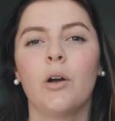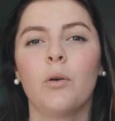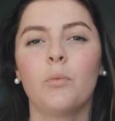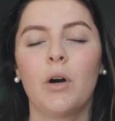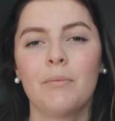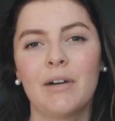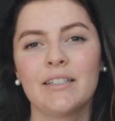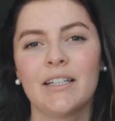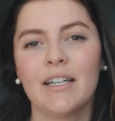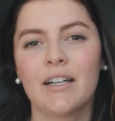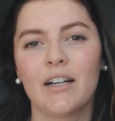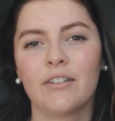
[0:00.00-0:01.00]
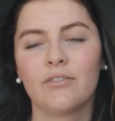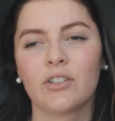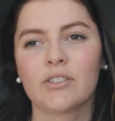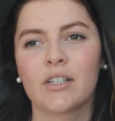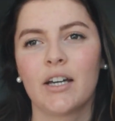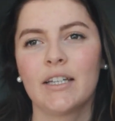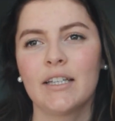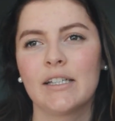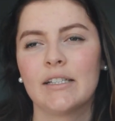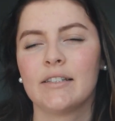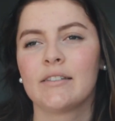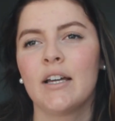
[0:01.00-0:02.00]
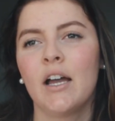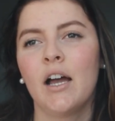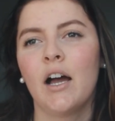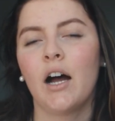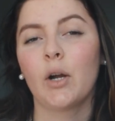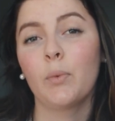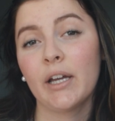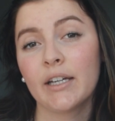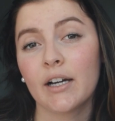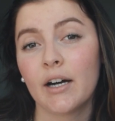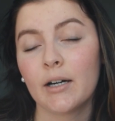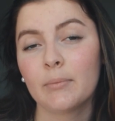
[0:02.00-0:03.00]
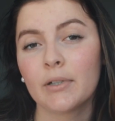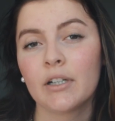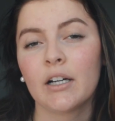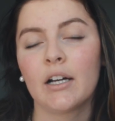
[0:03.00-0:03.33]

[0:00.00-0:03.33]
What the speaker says: what my day kind of looks like is I wake up,